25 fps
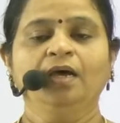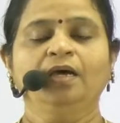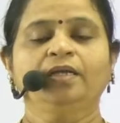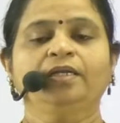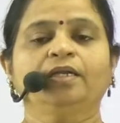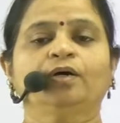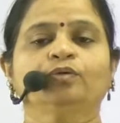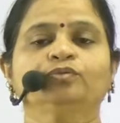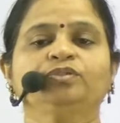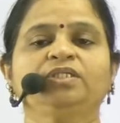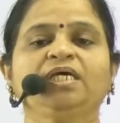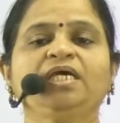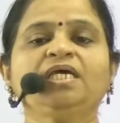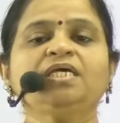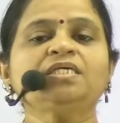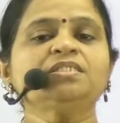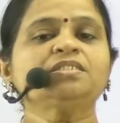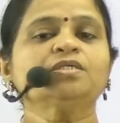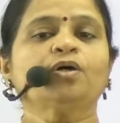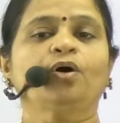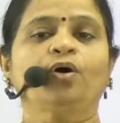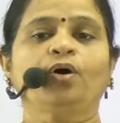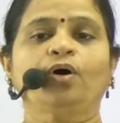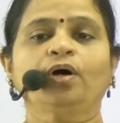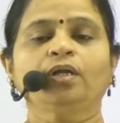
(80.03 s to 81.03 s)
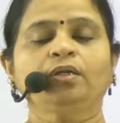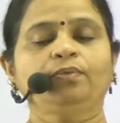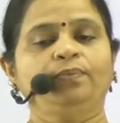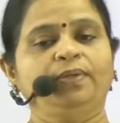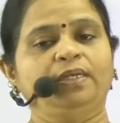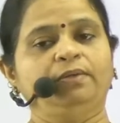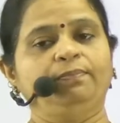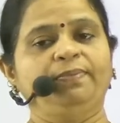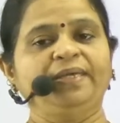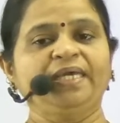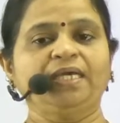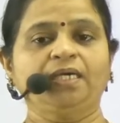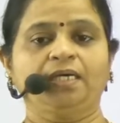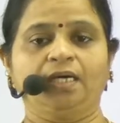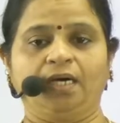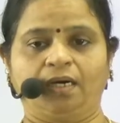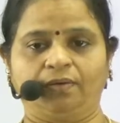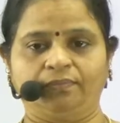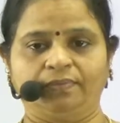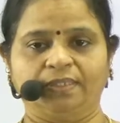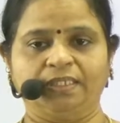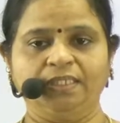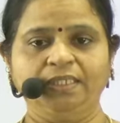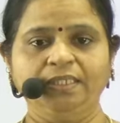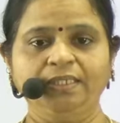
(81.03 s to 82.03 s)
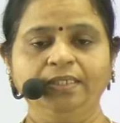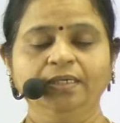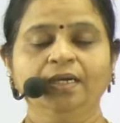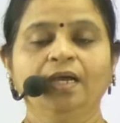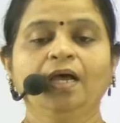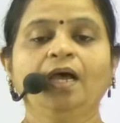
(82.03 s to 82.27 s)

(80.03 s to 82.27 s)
Now these all will be covered.